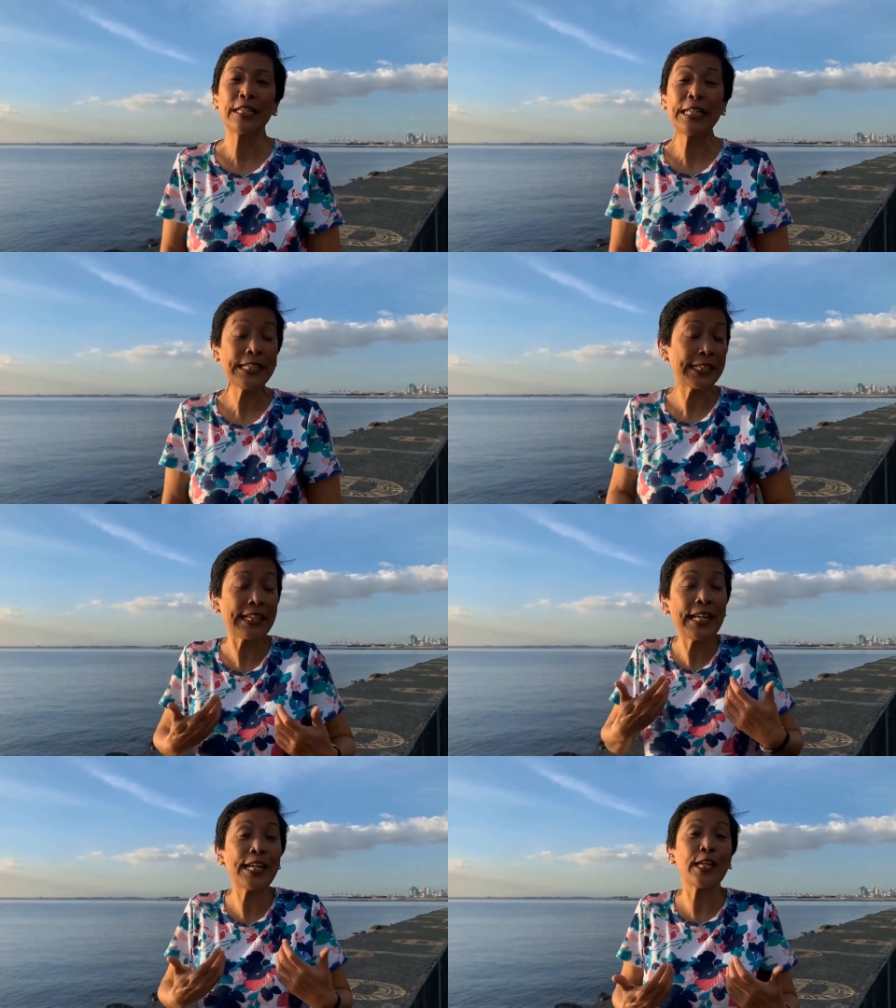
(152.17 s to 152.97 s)
He's
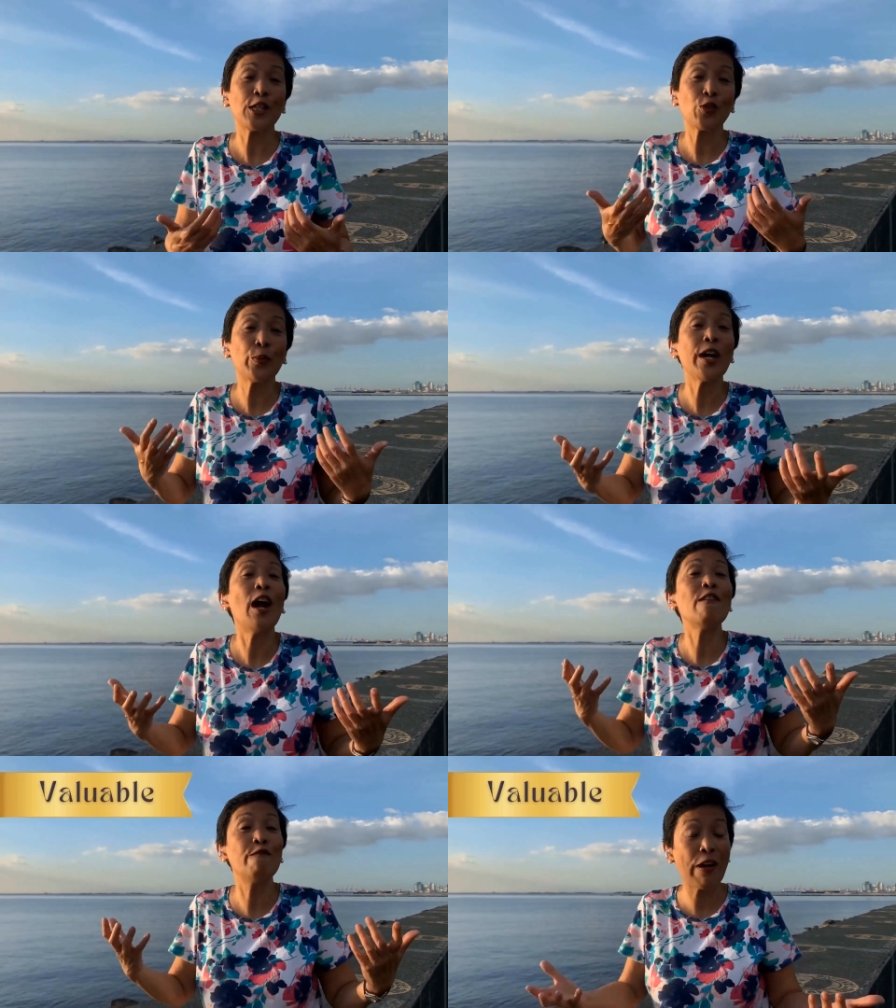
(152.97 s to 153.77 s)
telling us we
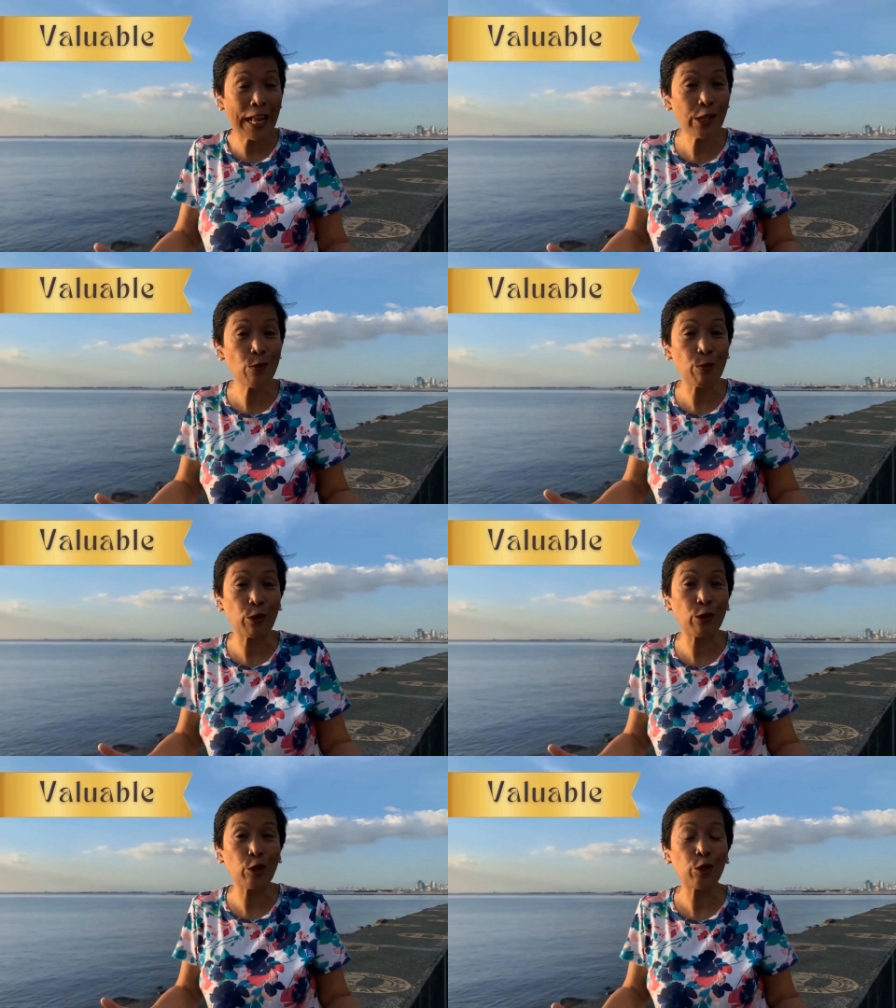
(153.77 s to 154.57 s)
are
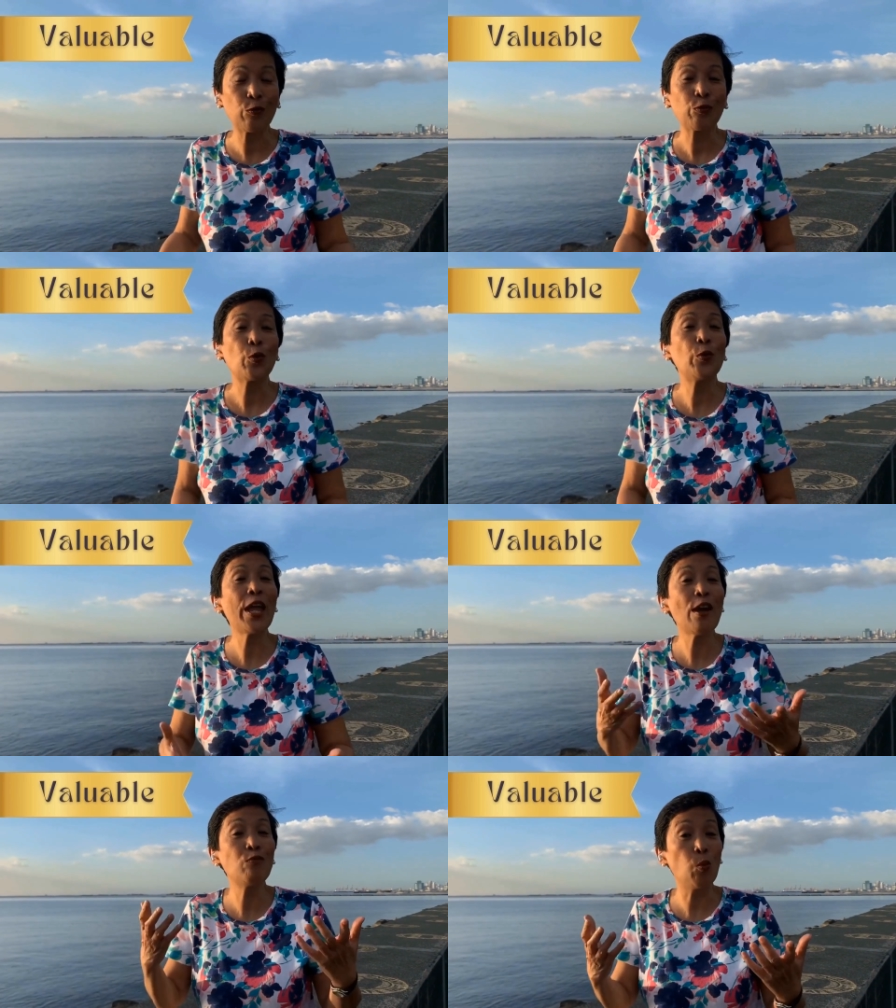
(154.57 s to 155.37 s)
valuable, we
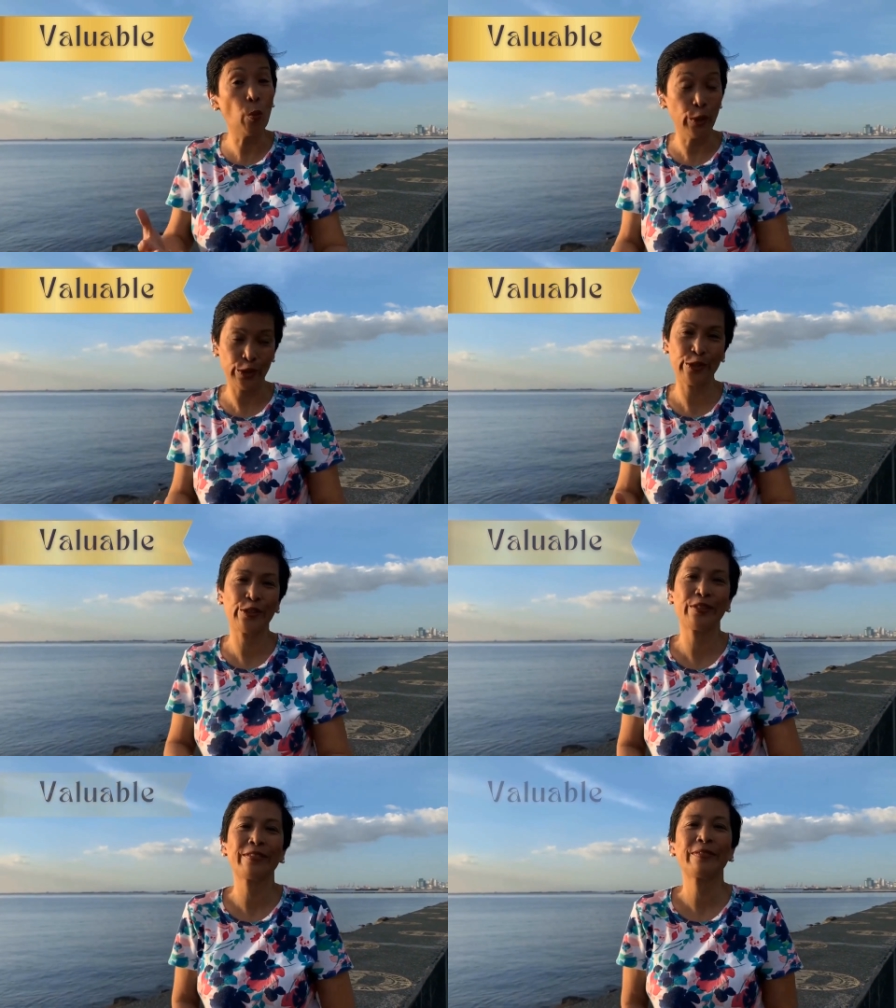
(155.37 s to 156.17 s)
have
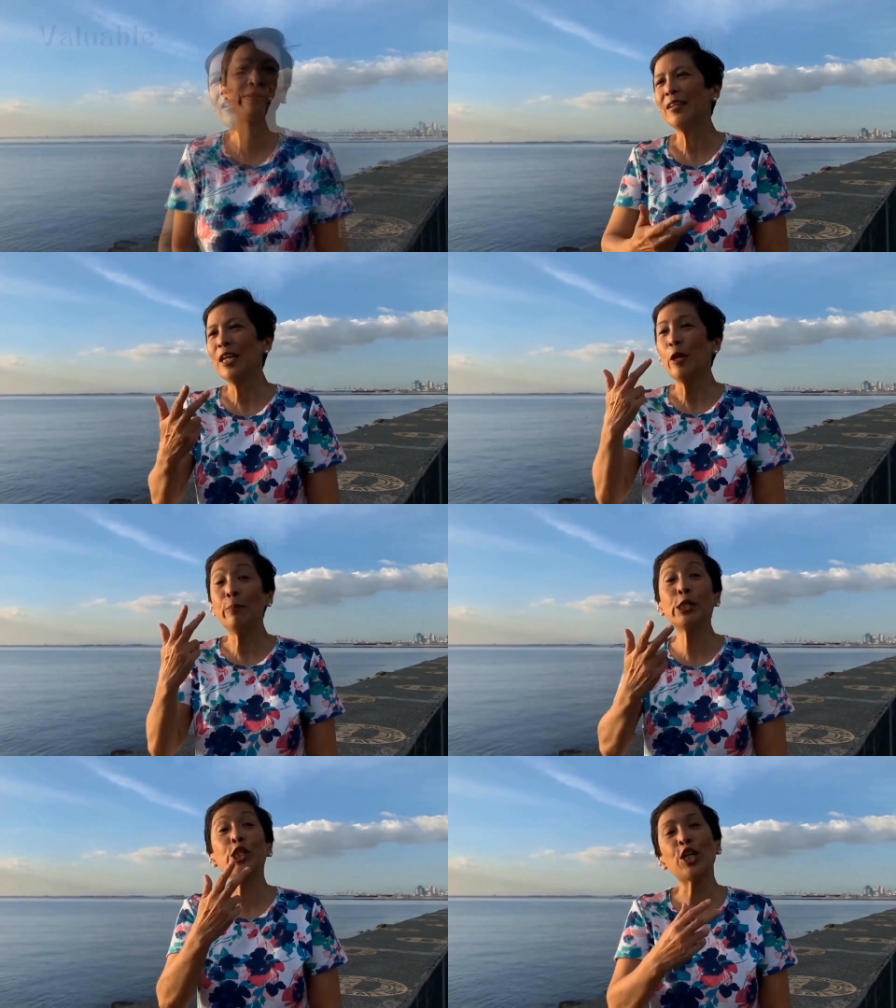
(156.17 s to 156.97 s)
worth.
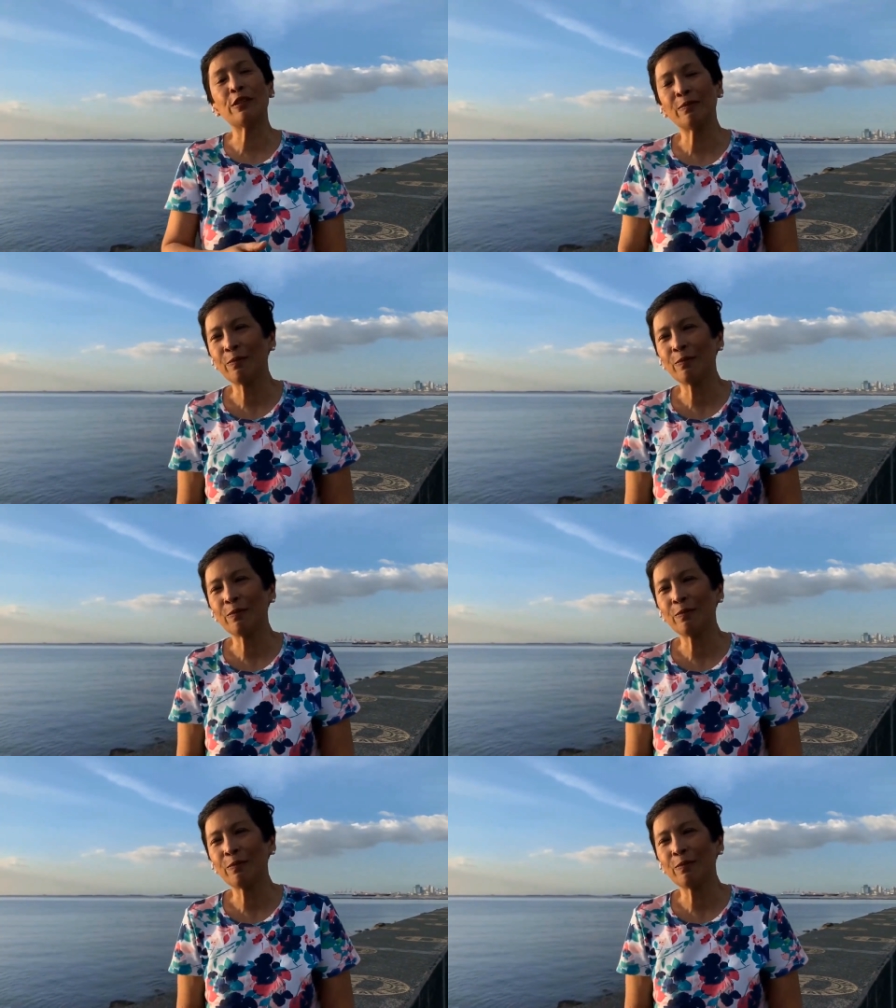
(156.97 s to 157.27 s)
Mission